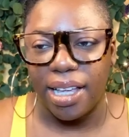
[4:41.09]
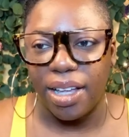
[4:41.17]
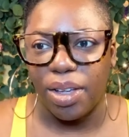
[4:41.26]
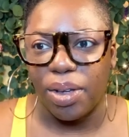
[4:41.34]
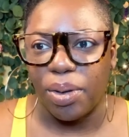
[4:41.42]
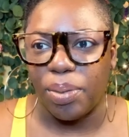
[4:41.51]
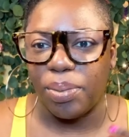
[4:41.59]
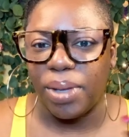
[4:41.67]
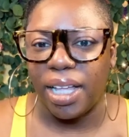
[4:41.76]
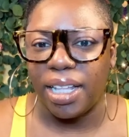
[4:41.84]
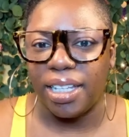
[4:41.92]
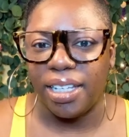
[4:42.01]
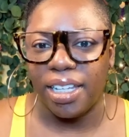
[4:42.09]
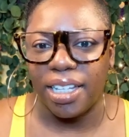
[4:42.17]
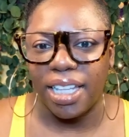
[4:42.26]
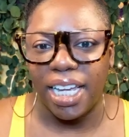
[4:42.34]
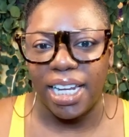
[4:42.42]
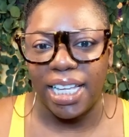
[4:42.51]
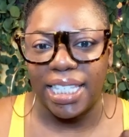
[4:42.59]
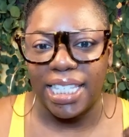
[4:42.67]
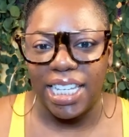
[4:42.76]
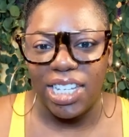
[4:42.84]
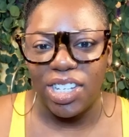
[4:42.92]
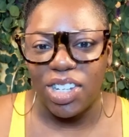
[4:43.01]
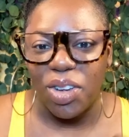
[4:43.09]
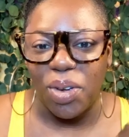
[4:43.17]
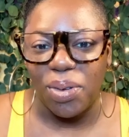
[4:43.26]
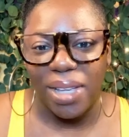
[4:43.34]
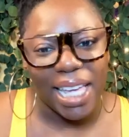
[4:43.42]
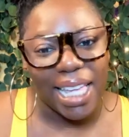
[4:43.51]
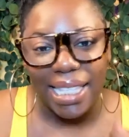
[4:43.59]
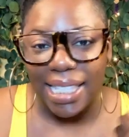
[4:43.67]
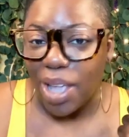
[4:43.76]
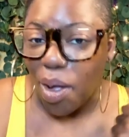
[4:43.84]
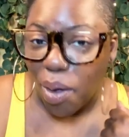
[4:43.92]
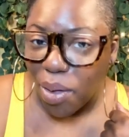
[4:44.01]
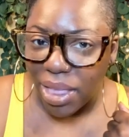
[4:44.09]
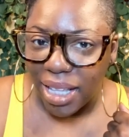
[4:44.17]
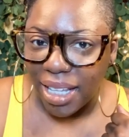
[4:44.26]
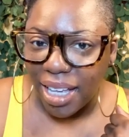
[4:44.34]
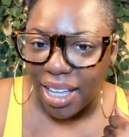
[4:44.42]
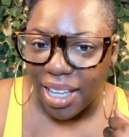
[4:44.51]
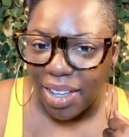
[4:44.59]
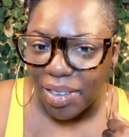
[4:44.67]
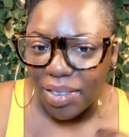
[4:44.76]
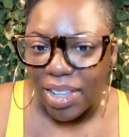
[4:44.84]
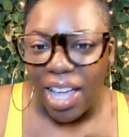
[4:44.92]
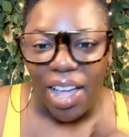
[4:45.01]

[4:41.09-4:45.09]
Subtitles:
A young lady, Tisha, yes, all the love.